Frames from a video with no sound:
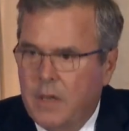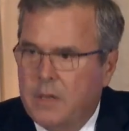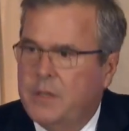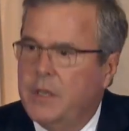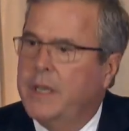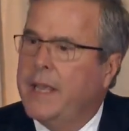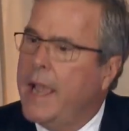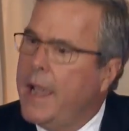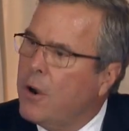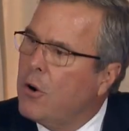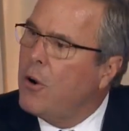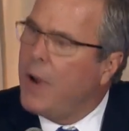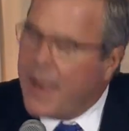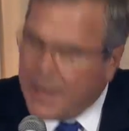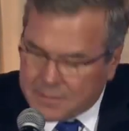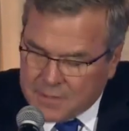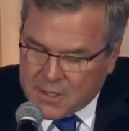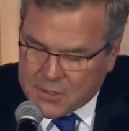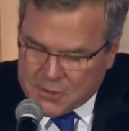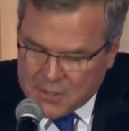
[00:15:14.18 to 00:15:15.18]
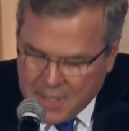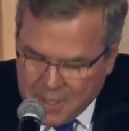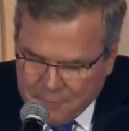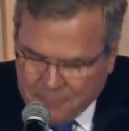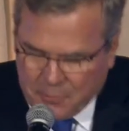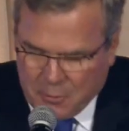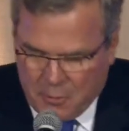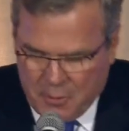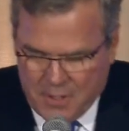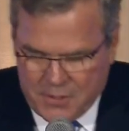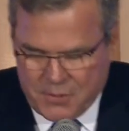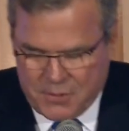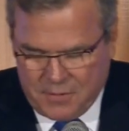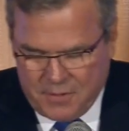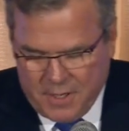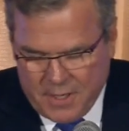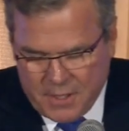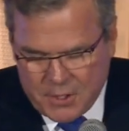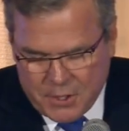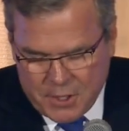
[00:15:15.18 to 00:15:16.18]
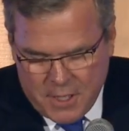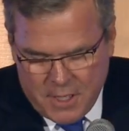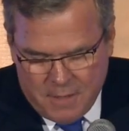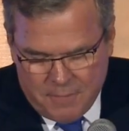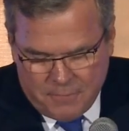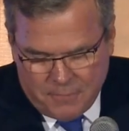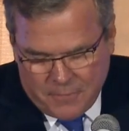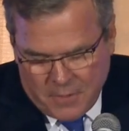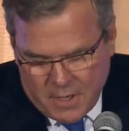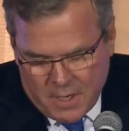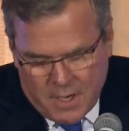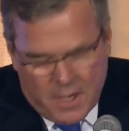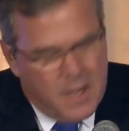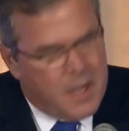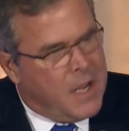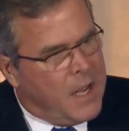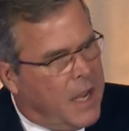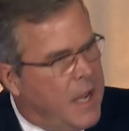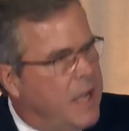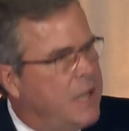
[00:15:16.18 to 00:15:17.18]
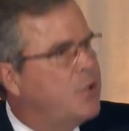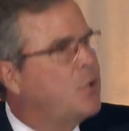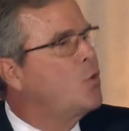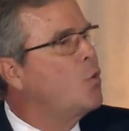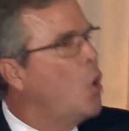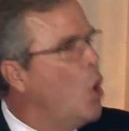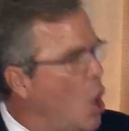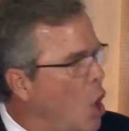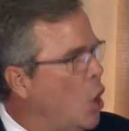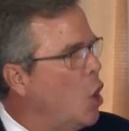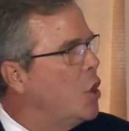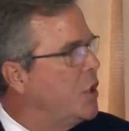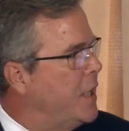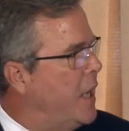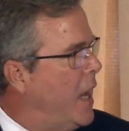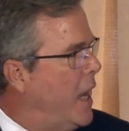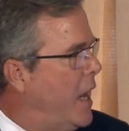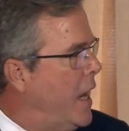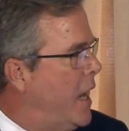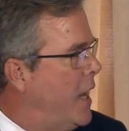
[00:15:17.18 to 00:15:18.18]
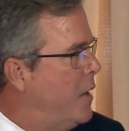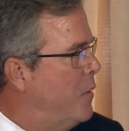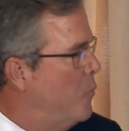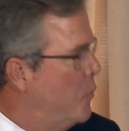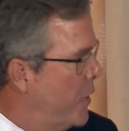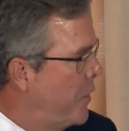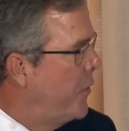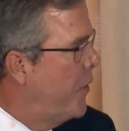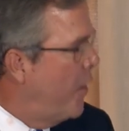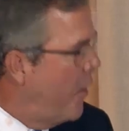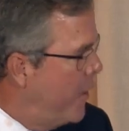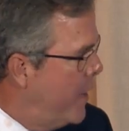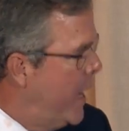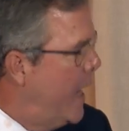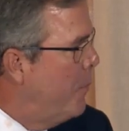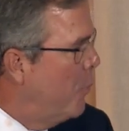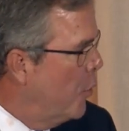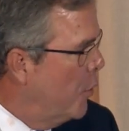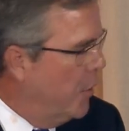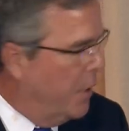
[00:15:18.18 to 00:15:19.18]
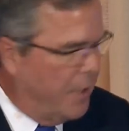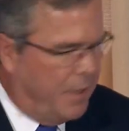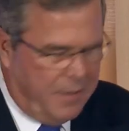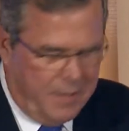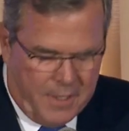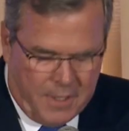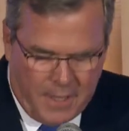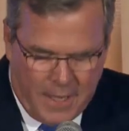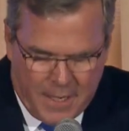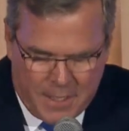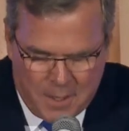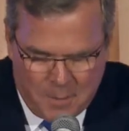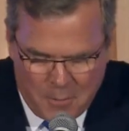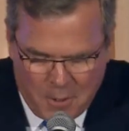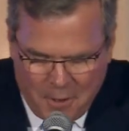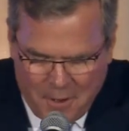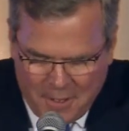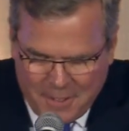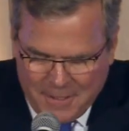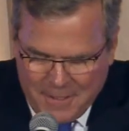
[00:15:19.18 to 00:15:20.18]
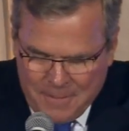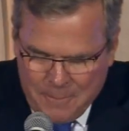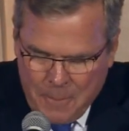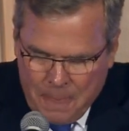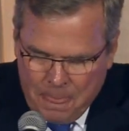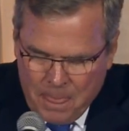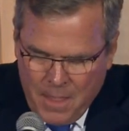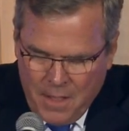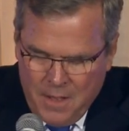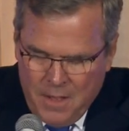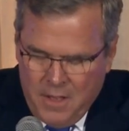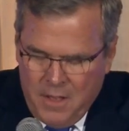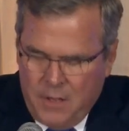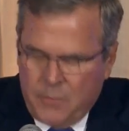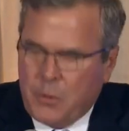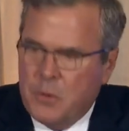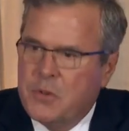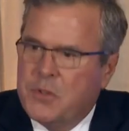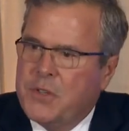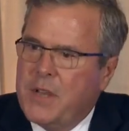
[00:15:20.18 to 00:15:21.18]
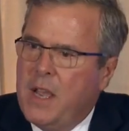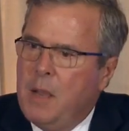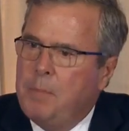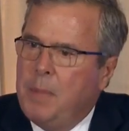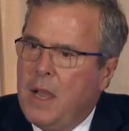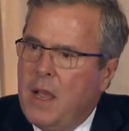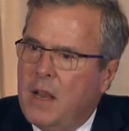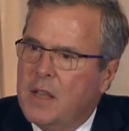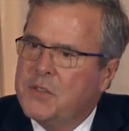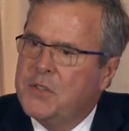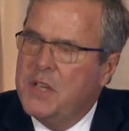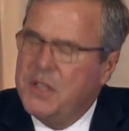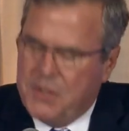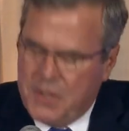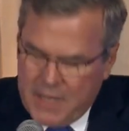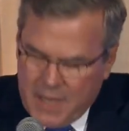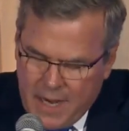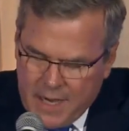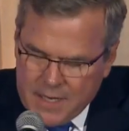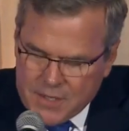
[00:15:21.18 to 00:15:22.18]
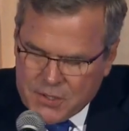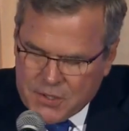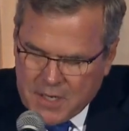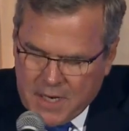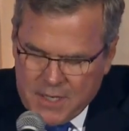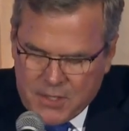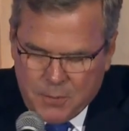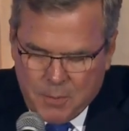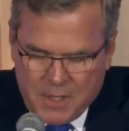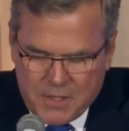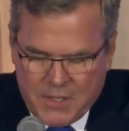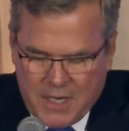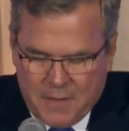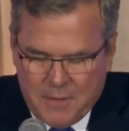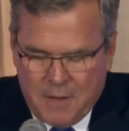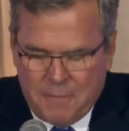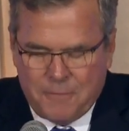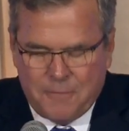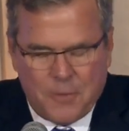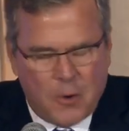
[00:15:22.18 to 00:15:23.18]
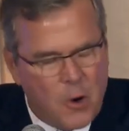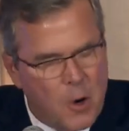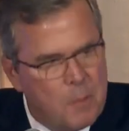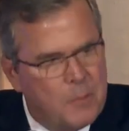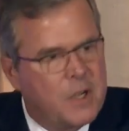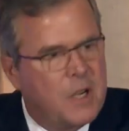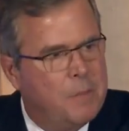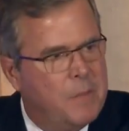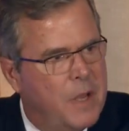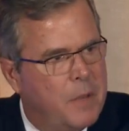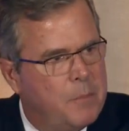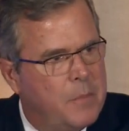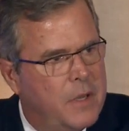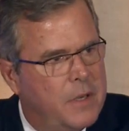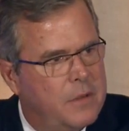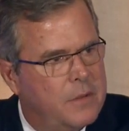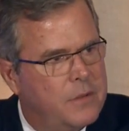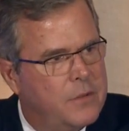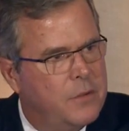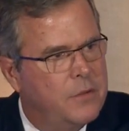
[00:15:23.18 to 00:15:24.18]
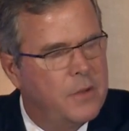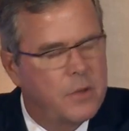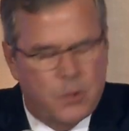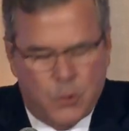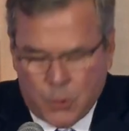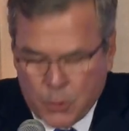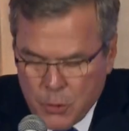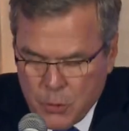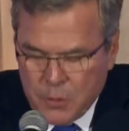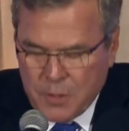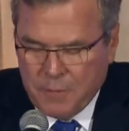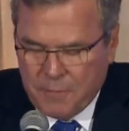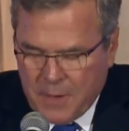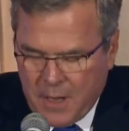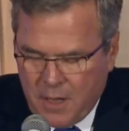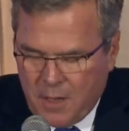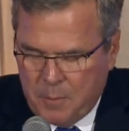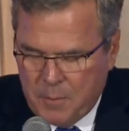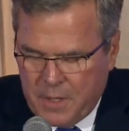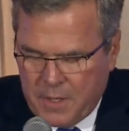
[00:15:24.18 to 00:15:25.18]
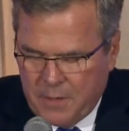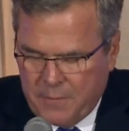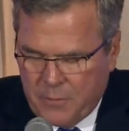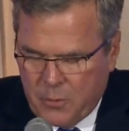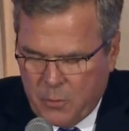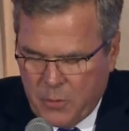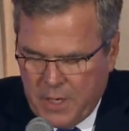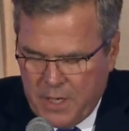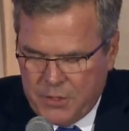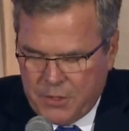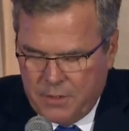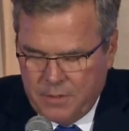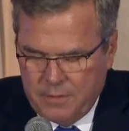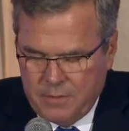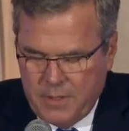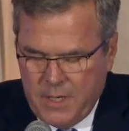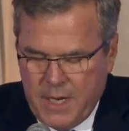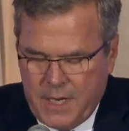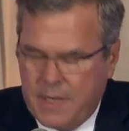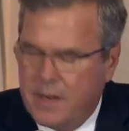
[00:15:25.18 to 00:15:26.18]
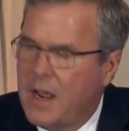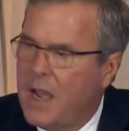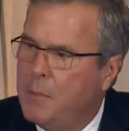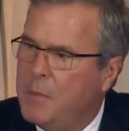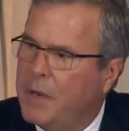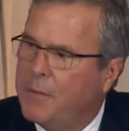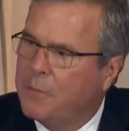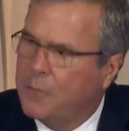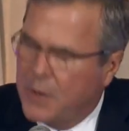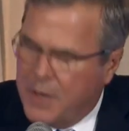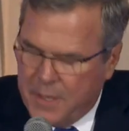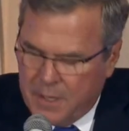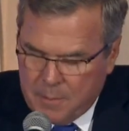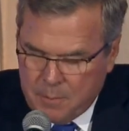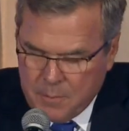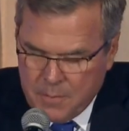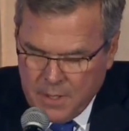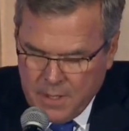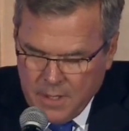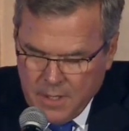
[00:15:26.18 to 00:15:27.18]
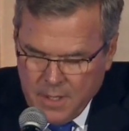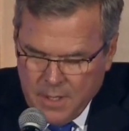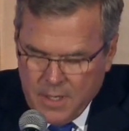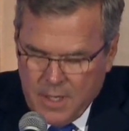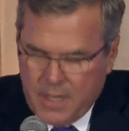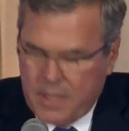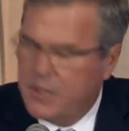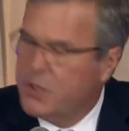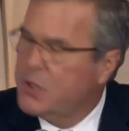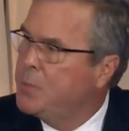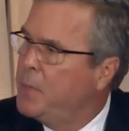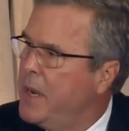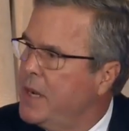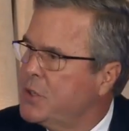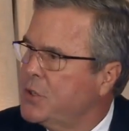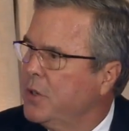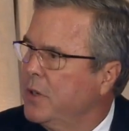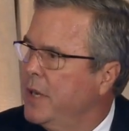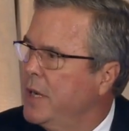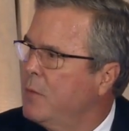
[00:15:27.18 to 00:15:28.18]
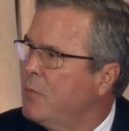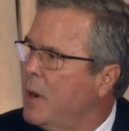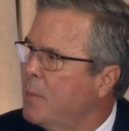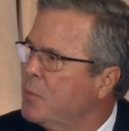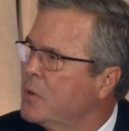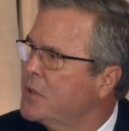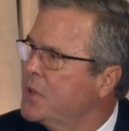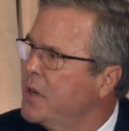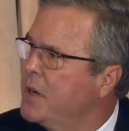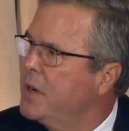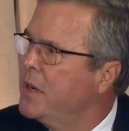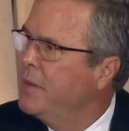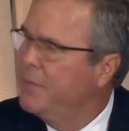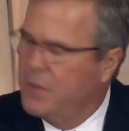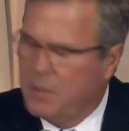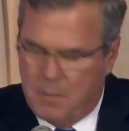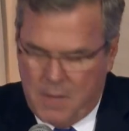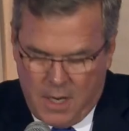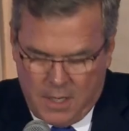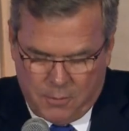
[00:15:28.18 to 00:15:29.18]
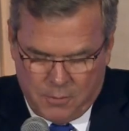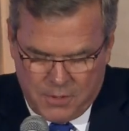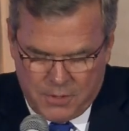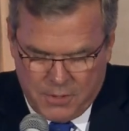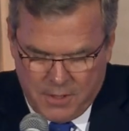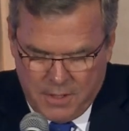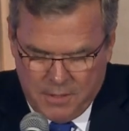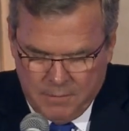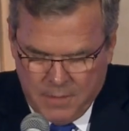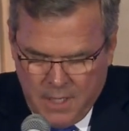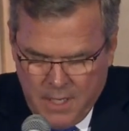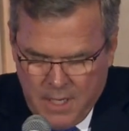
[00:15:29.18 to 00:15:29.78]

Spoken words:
To counteract this influence and achieve a stronger tie with our neighborhood in Latin America through sound policies, the United States must have a firm commitment to the true development of the region, economic freedom, and especially representative democracy.